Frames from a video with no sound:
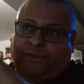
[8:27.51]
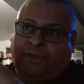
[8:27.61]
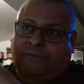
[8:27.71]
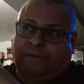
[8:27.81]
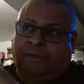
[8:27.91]
the
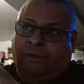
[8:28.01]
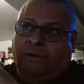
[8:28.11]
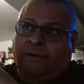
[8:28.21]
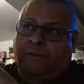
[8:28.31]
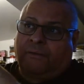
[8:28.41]

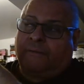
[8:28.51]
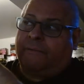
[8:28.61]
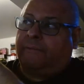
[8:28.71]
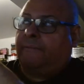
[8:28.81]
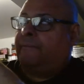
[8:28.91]
SDR
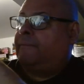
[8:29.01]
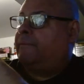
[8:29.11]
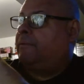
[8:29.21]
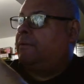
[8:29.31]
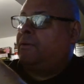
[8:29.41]

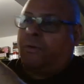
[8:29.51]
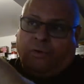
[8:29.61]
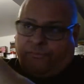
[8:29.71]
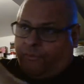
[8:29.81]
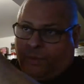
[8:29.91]

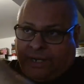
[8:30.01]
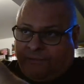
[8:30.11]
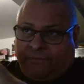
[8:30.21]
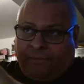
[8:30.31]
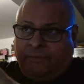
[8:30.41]
or for
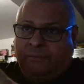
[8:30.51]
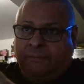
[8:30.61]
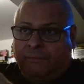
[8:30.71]
whatever.